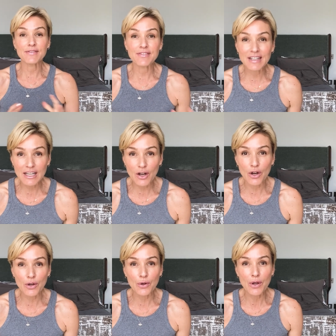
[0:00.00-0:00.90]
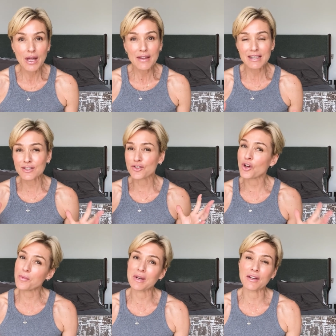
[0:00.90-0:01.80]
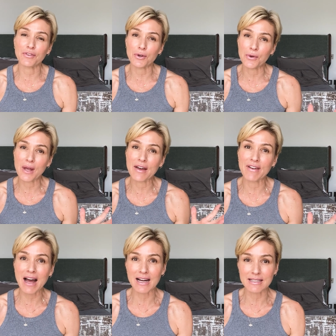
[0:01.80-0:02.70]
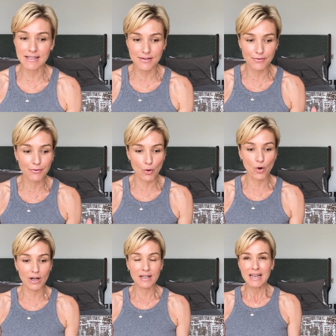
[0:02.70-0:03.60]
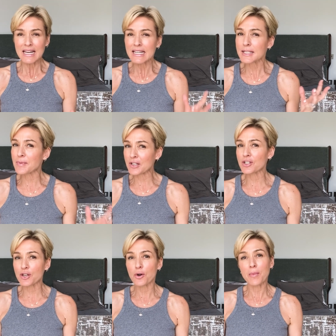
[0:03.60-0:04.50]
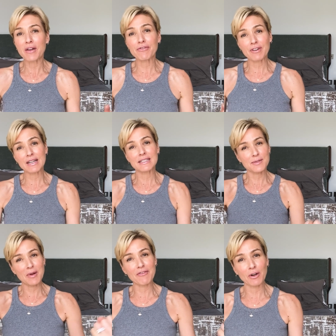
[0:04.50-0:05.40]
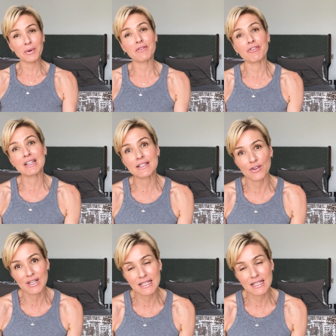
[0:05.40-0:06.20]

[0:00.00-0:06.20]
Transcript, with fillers: a video that so many of you have asked for, especially all my friends, my following friends on